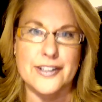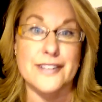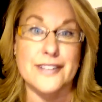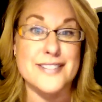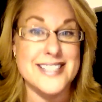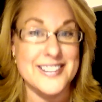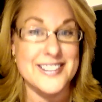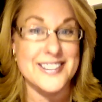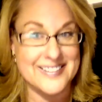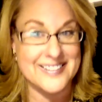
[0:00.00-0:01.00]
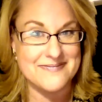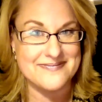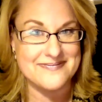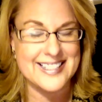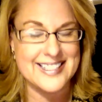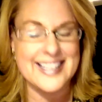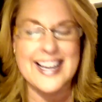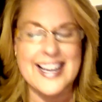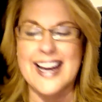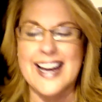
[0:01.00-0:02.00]
of Siri.
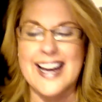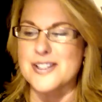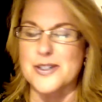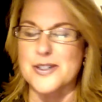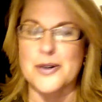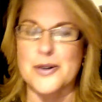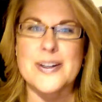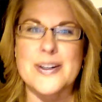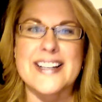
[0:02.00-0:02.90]
And so